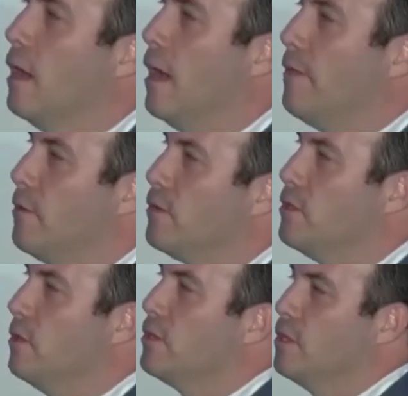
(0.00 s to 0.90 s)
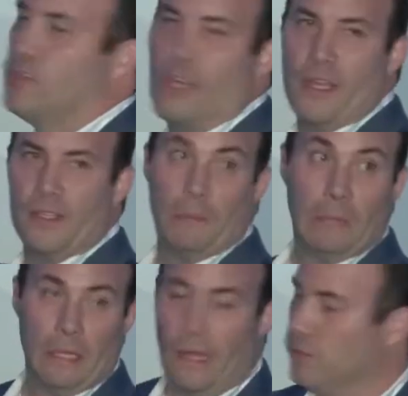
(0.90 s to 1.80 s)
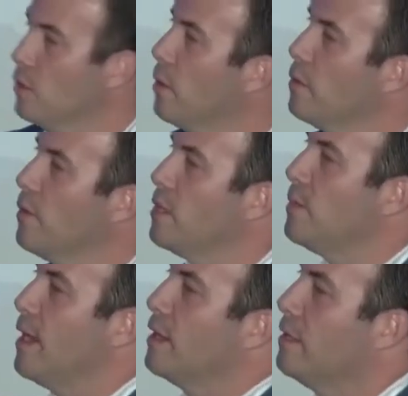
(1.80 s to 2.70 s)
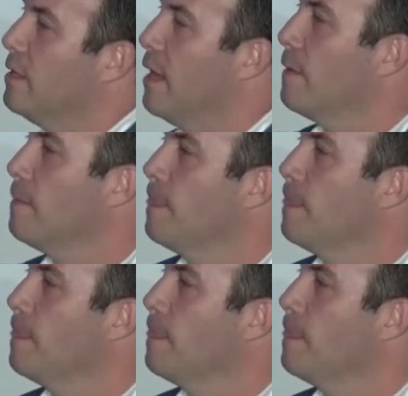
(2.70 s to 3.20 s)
There was no such thing as empty legs or one-ways back in the day.